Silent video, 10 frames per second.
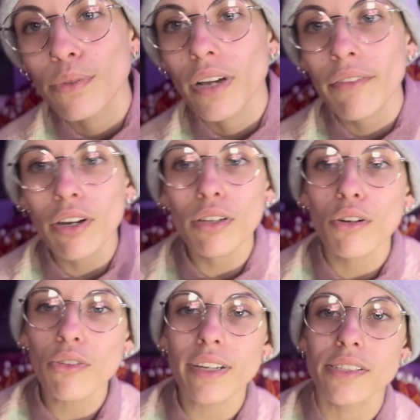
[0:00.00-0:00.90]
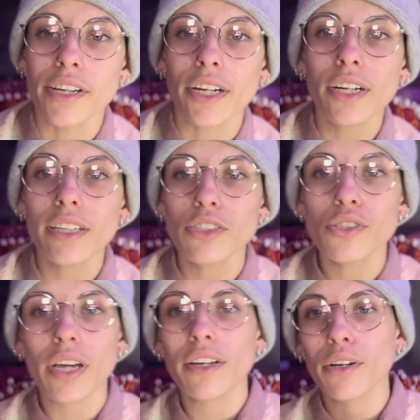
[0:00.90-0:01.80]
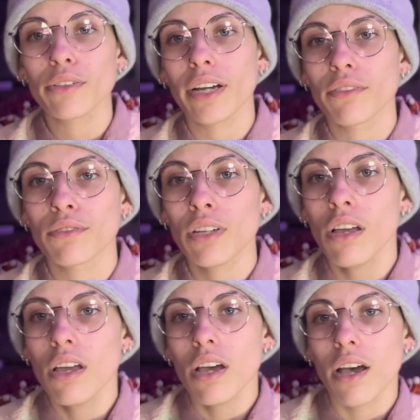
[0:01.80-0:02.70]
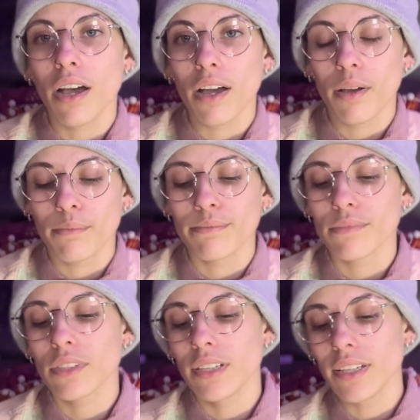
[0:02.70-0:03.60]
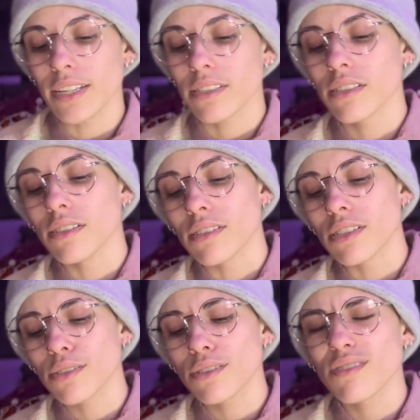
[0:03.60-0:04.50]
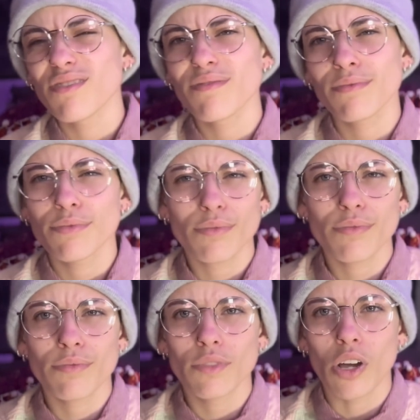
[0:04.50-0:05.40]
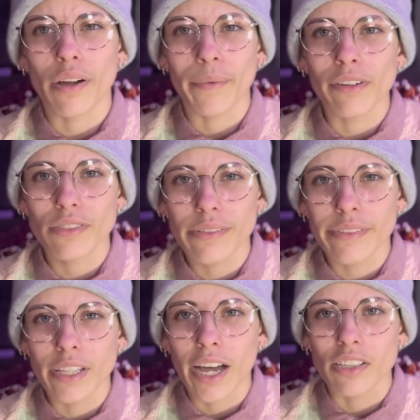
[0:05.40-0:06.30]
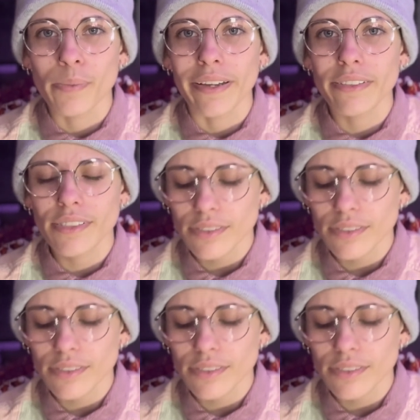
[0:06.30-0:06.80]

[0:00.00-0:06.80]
I've got a little list here, and let's just kind of go down the list and talk about some of the aspects.